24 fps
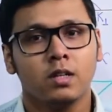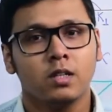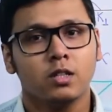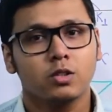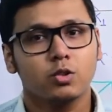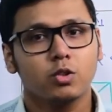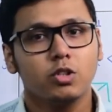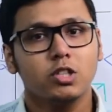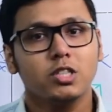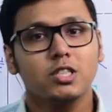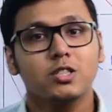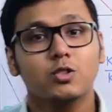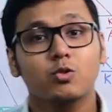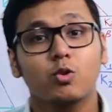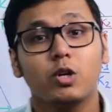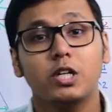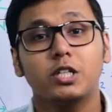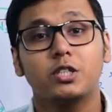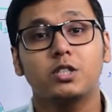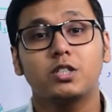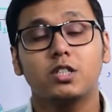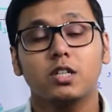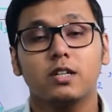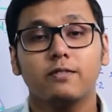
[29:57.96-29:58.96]
So it is
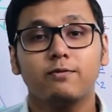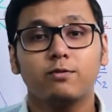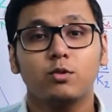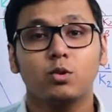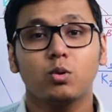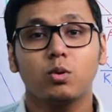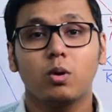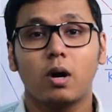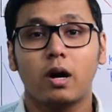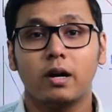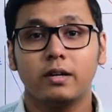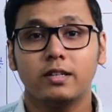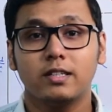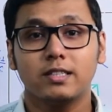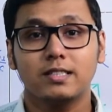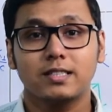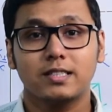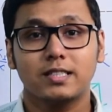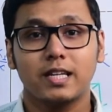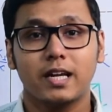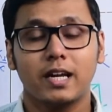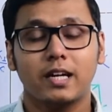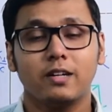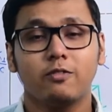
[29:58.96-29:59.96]
quite tough to
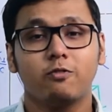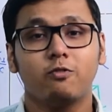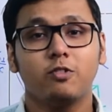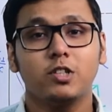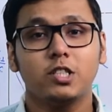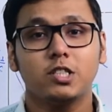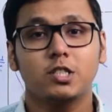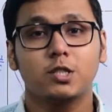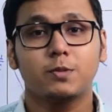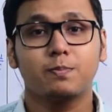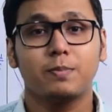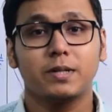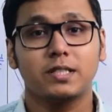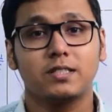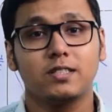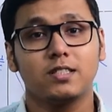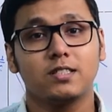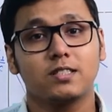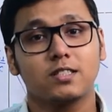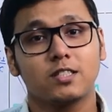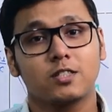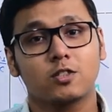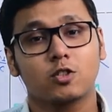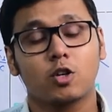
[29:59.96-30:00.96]
understand which
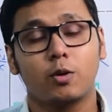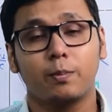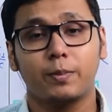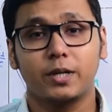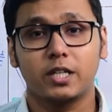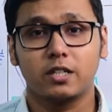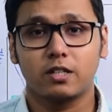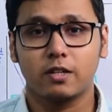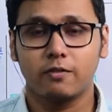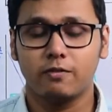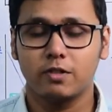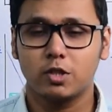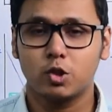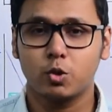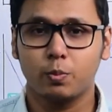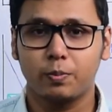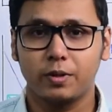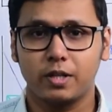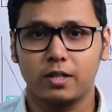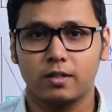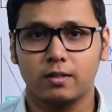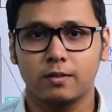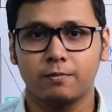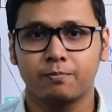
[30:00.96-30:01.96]
species is competitively
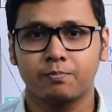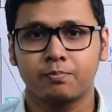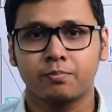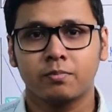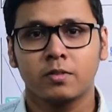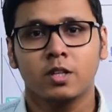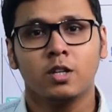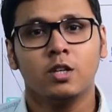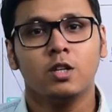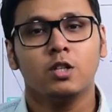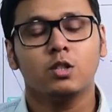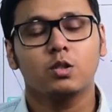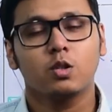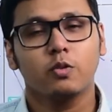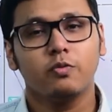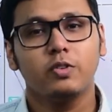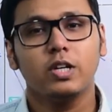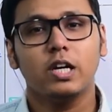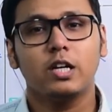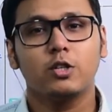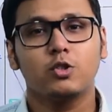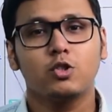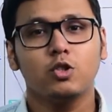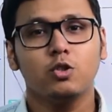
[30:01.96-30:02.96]
superior. So
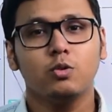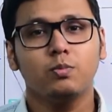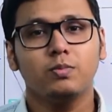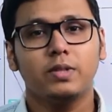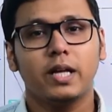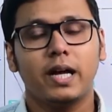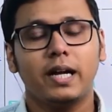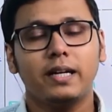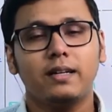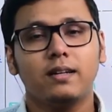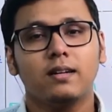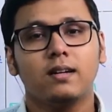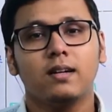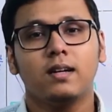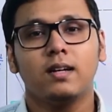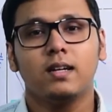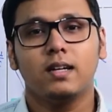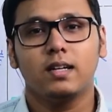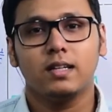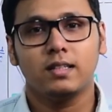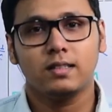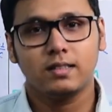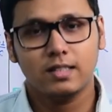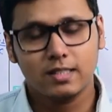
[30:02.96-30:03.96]
we assume that
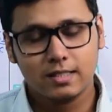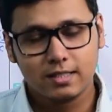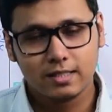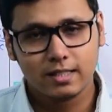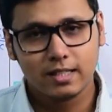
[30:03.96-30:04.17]
in this